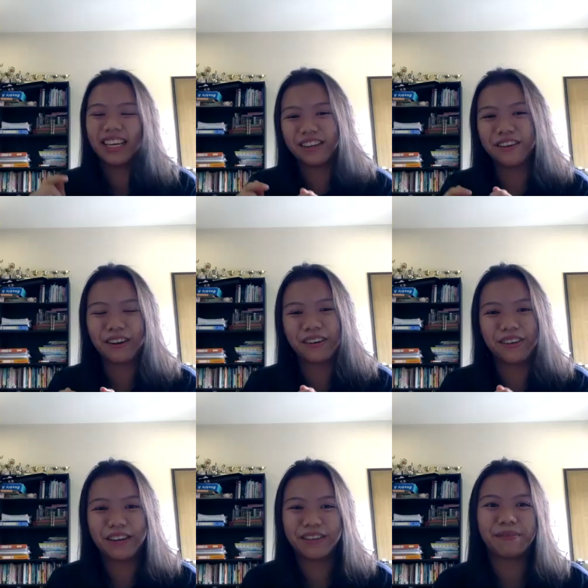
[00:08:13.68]
QR code
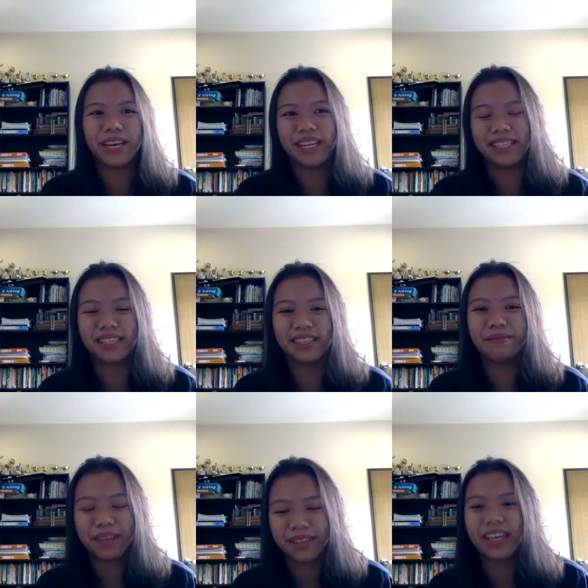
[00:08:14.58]
every time you enter.
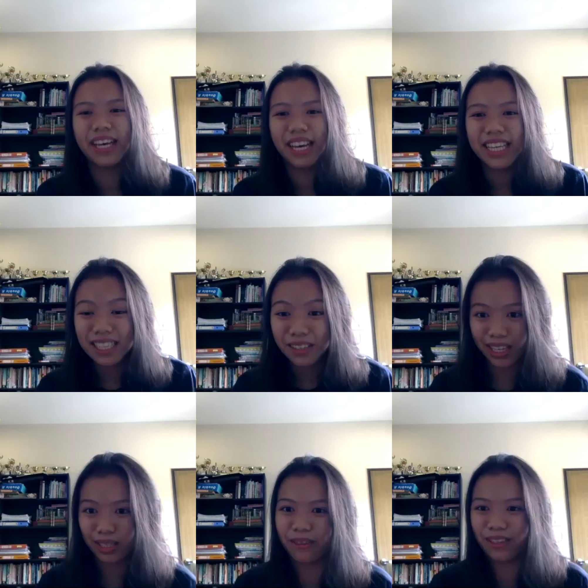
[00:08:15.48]
But it's a new
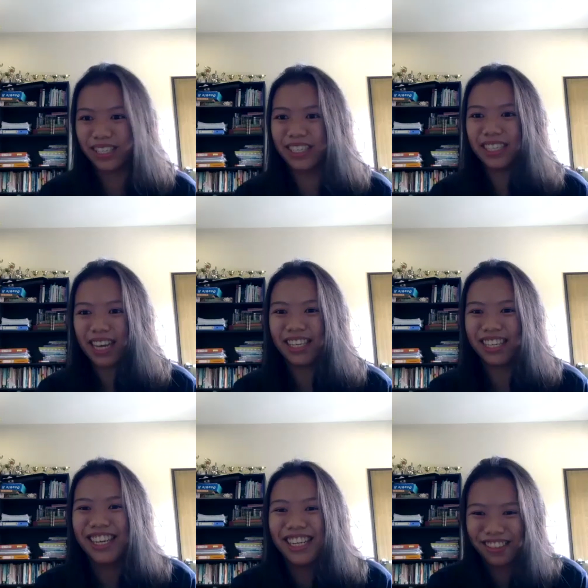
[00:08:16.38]
experience and
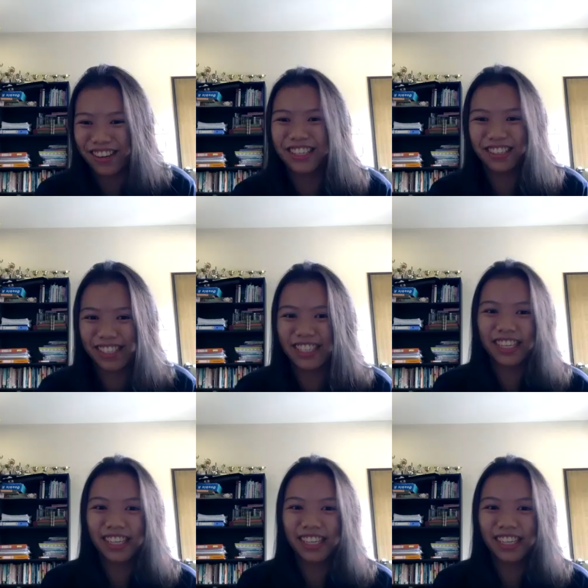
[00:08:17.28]
it's quite interesting.